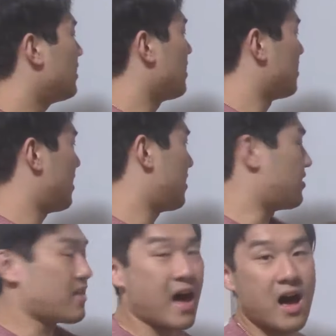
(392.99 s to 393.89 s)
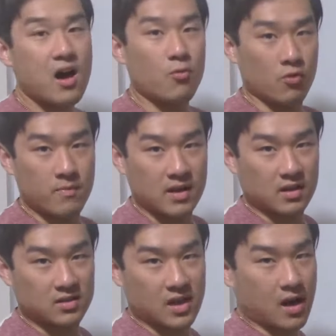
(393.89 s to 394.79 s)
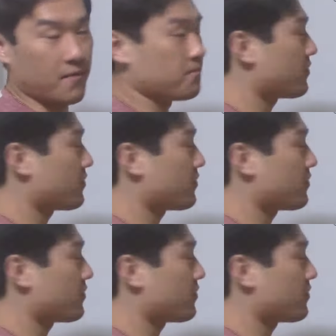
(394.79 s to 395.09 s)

and then that will make a sound.